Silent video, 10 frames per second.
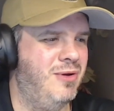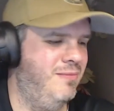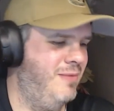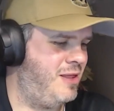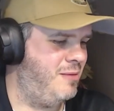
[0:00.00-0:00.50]
But
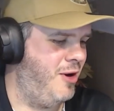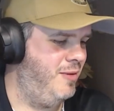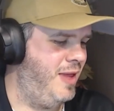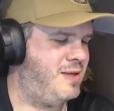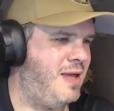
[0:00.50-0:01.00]
at the
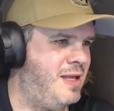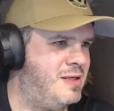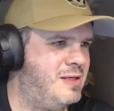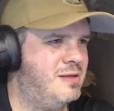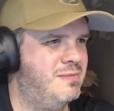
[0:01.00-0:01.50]
moment,
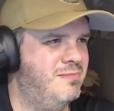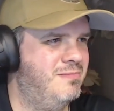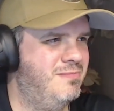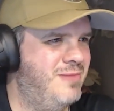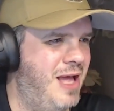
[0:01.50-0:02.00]
that's
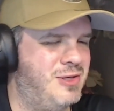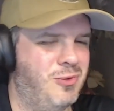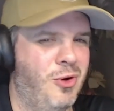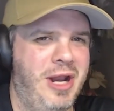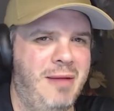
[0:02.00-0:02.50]

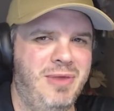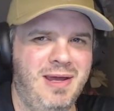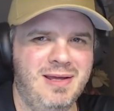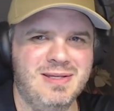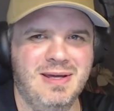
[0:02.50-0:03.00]
right up
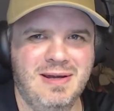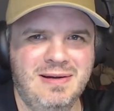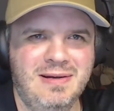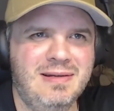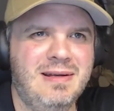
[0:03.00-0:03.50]
there.
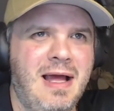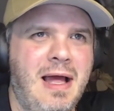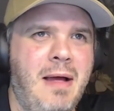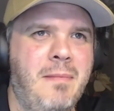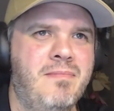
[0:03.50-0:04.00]
So
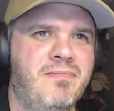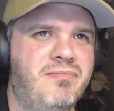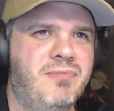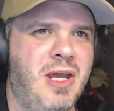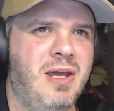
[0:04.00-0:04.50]

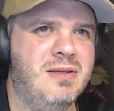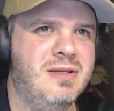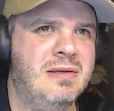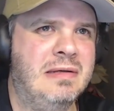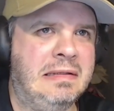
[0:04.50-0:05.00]

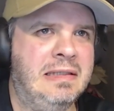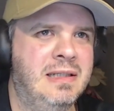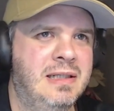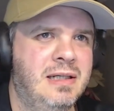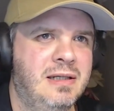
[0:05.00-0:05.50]
it's a
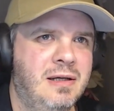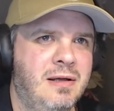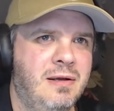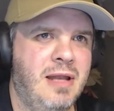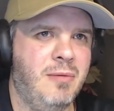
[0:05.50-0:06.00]

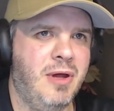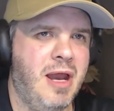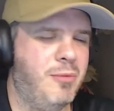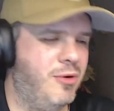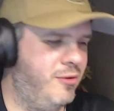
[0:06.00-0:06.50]

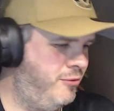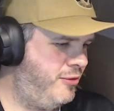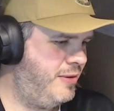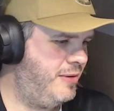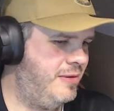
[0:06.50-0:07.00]
number of
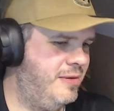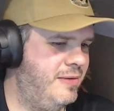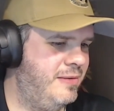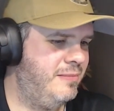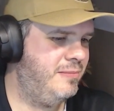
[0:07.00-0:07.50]

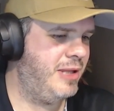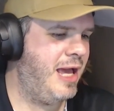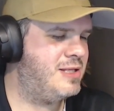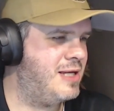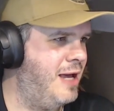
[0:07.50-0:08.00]

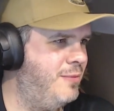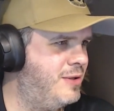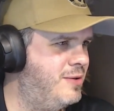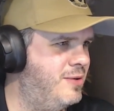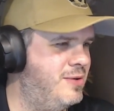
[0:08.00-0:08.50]
players, a hard
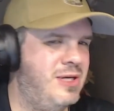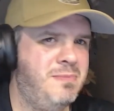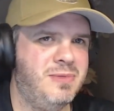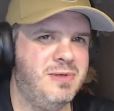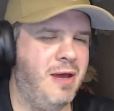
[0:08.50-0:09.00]
week to
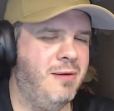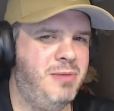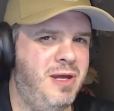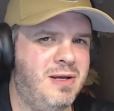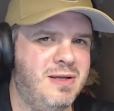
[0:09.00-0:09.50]
do
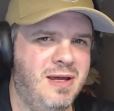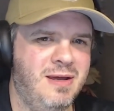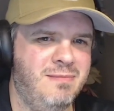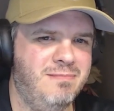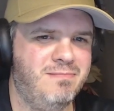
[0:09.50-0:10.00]
pick
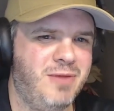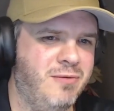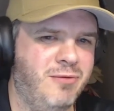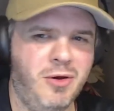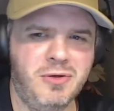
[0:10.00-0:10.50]
the
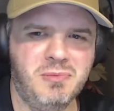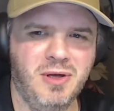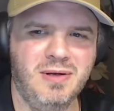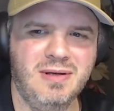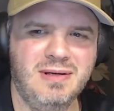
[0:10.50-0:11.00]
votes,
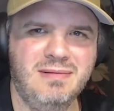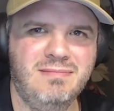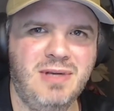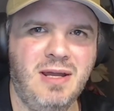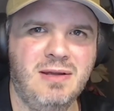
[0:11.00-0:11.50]
but
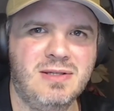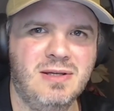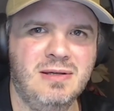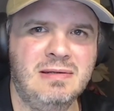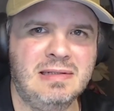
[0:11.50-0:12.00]
yeah, it's
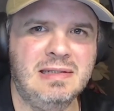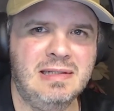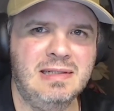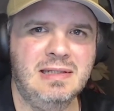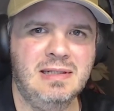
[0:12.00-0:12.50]
a
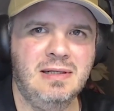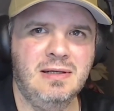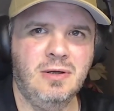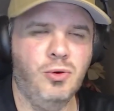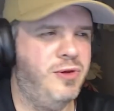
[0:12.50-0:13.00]

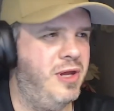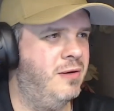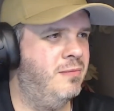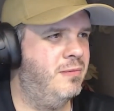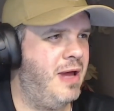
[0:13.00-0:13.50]
good
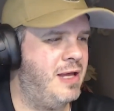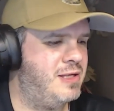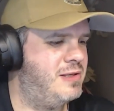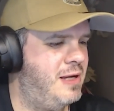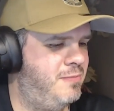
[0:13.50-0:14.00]
thing.
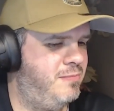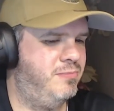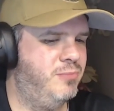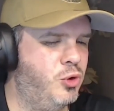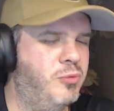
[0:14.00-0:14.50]
As I said,
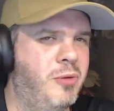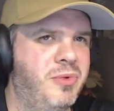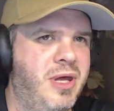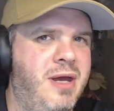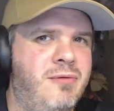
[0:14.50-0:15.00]
good
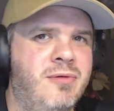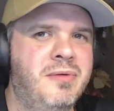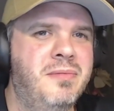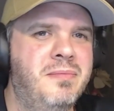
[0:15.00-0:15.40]
problem to have.